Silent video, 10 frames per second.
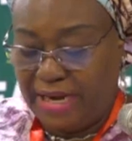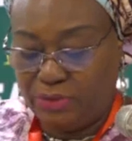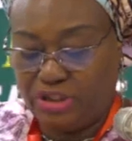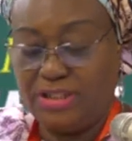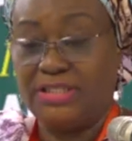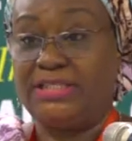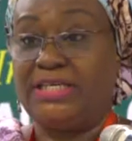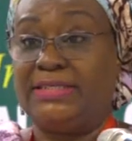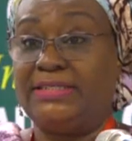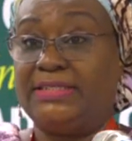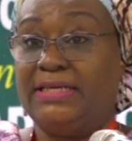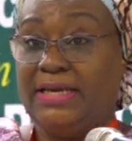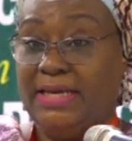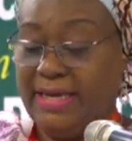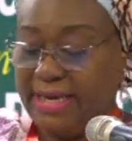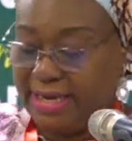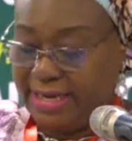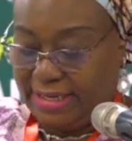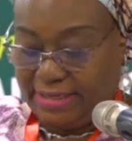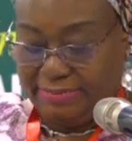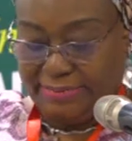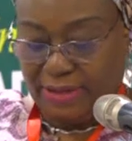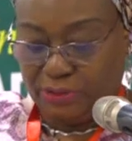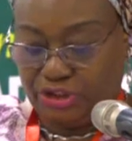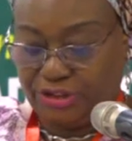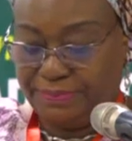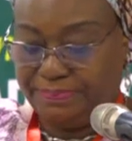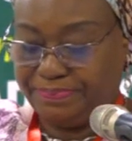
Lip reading: BAUCHI State here in BAUCHI.